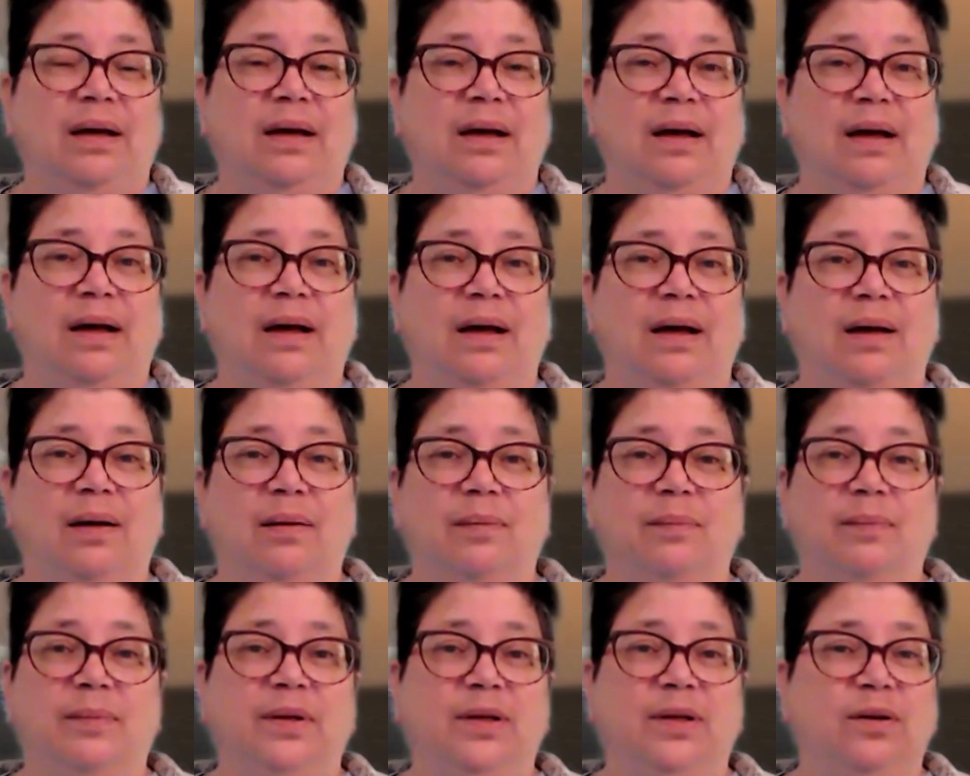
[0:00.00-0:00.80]

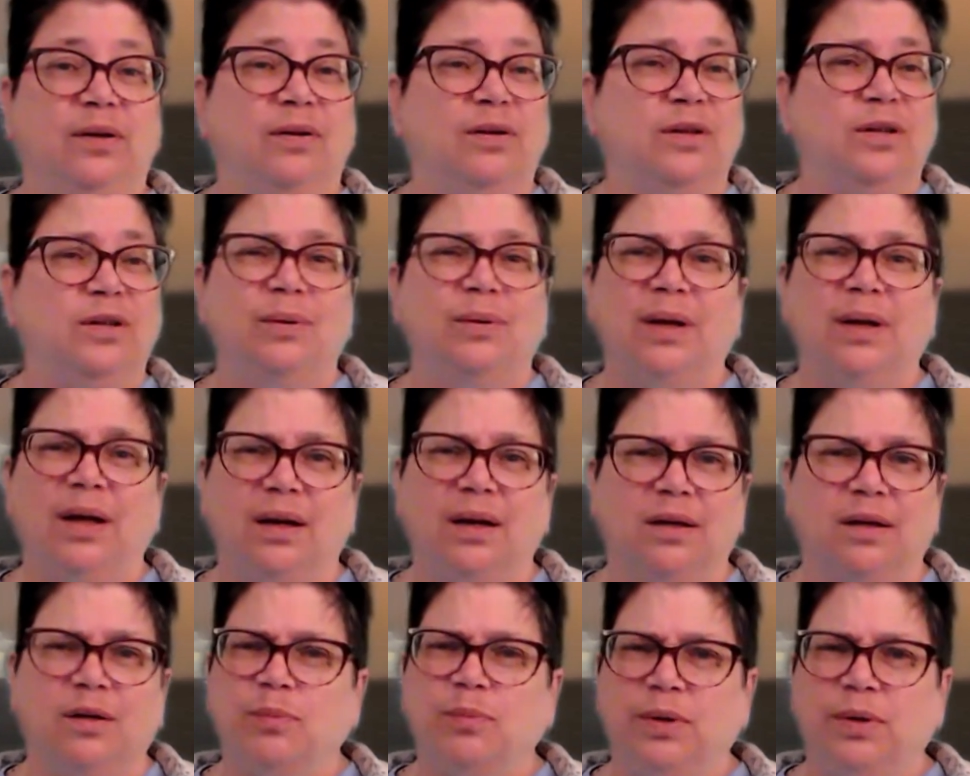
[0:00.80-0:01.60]
Um, you can do it on
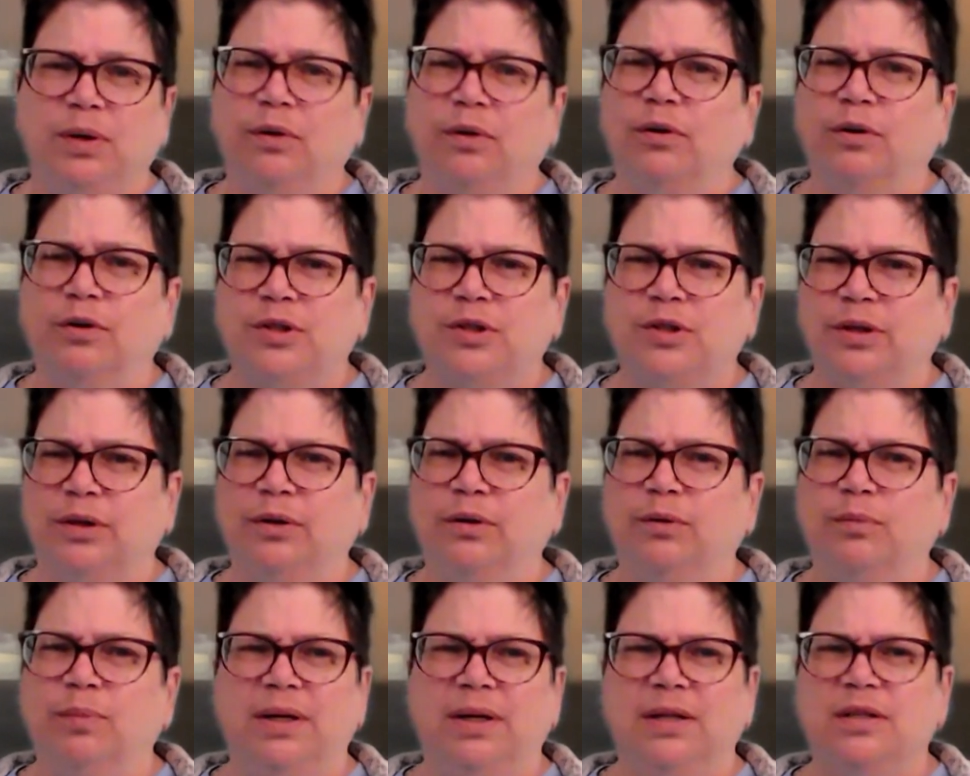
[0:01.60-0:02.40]
a computer
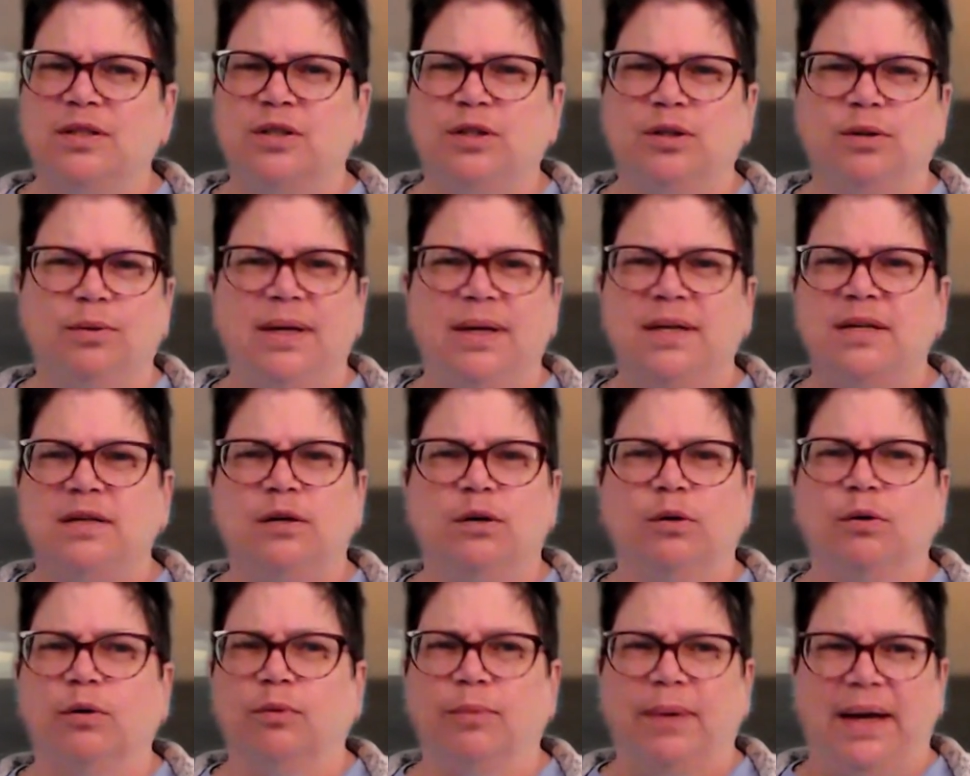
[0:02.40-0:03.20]
too, but it's too easy
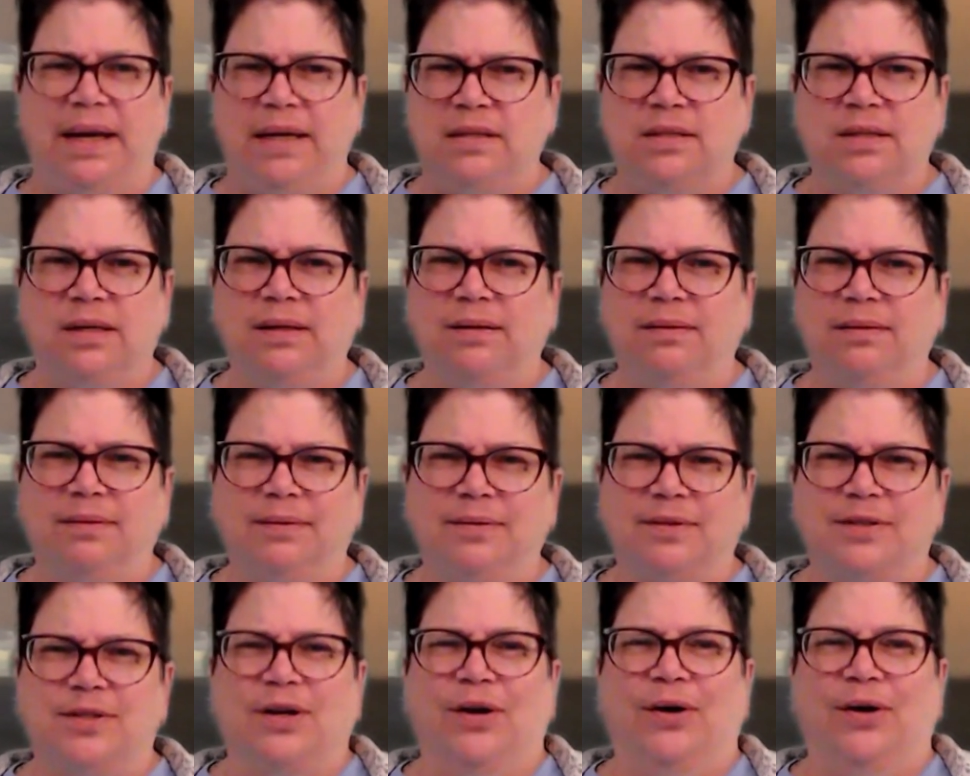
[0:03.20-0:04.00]
to erase it.
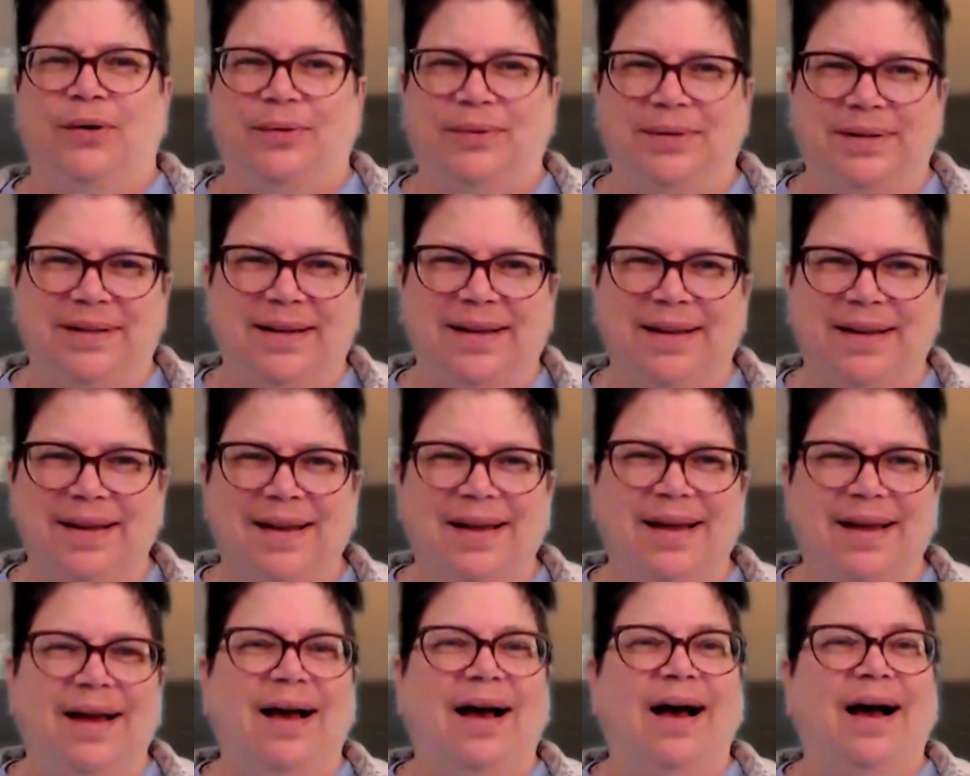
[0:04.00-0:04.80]
So
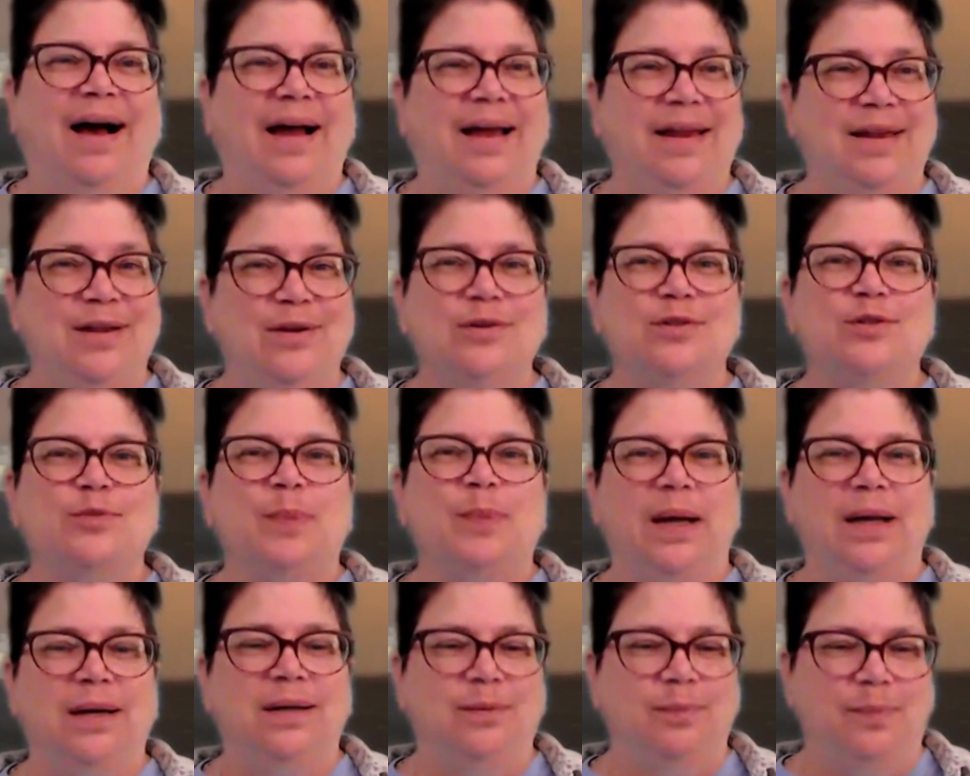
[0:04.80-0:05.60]
I use
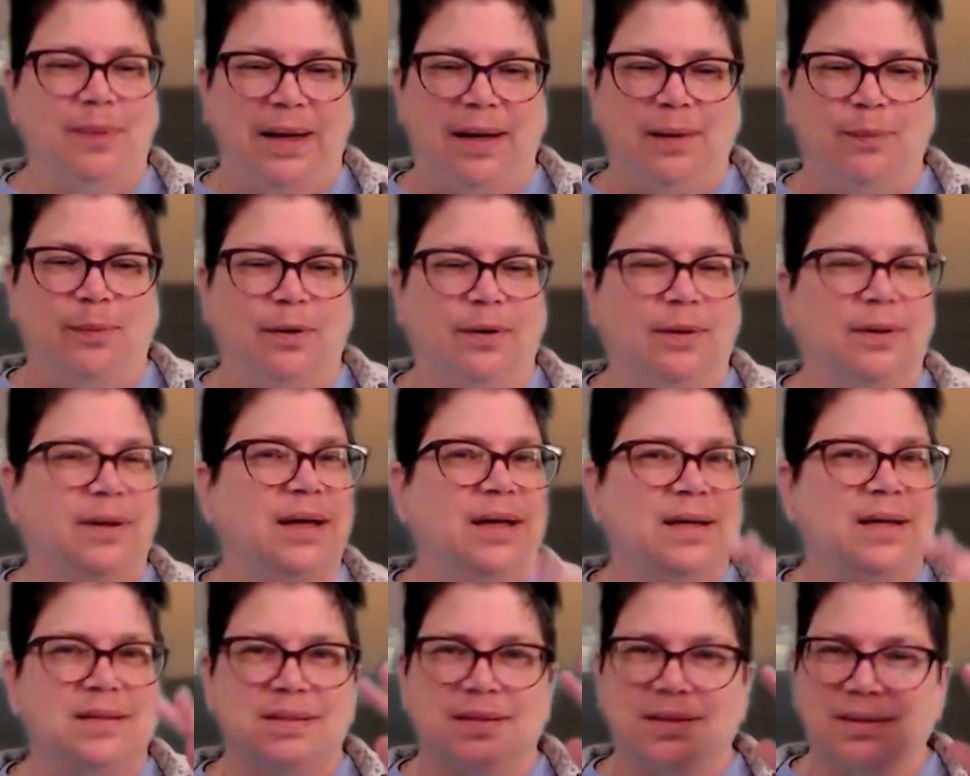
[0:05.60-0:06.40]
pen and paper
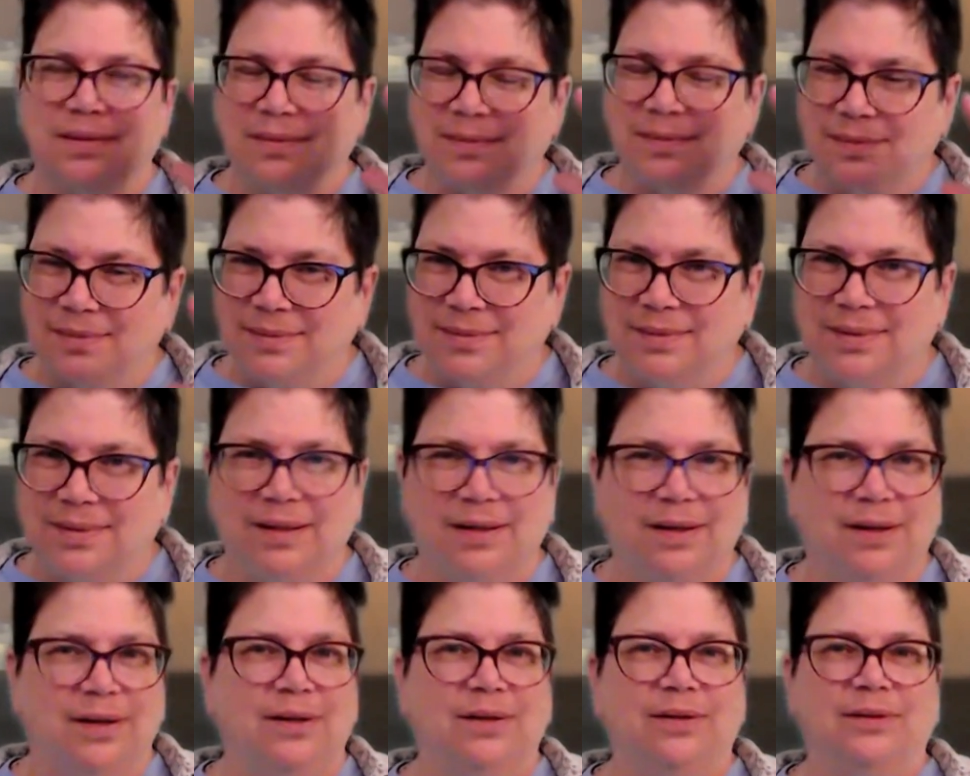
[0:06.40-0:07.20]
because, you
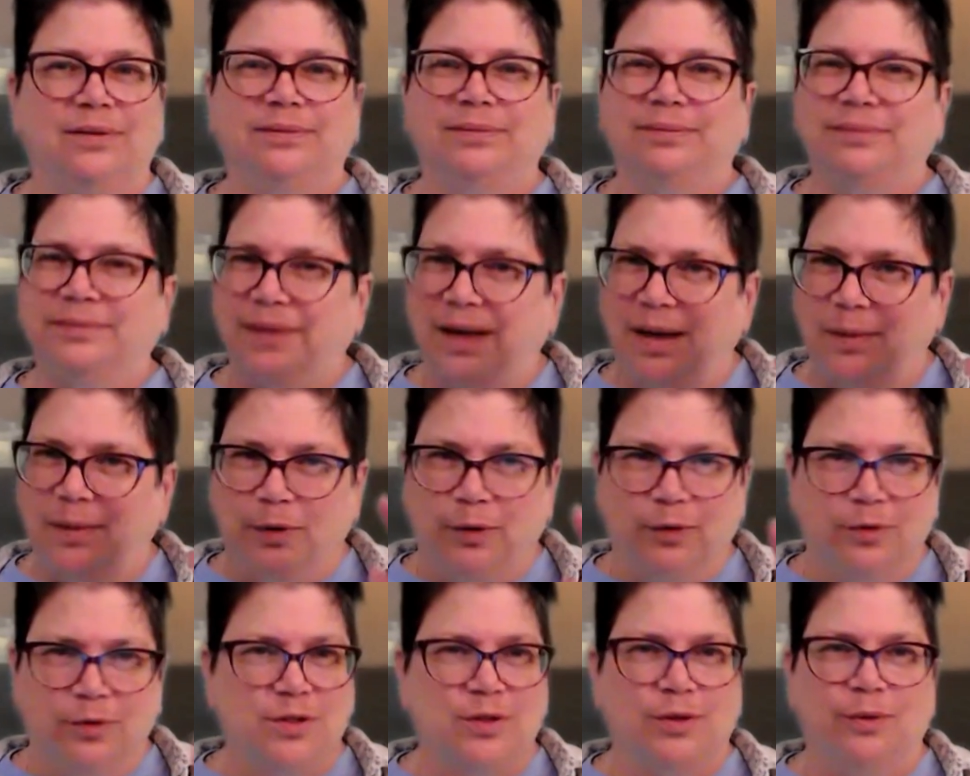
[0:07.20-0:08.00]
know, I'm
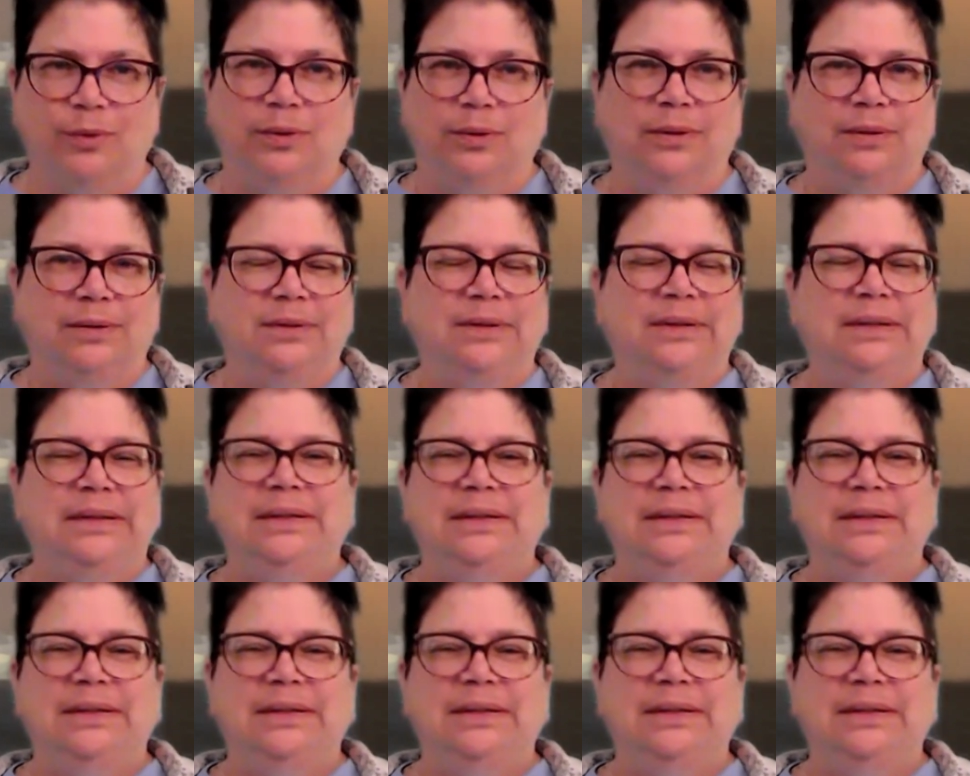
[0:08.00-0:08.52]
old school.